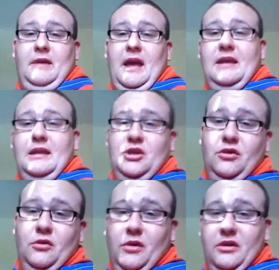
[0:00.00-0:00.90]
Kennedy
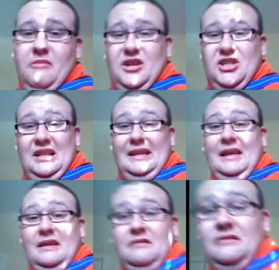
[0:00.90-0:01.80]
should have won the match
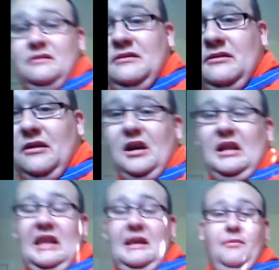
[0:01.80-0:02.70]
clean. Or
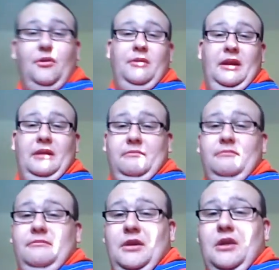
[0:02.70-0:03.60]
not clean, but, like,
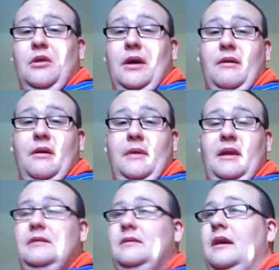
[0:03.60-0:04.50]
you know how I mean.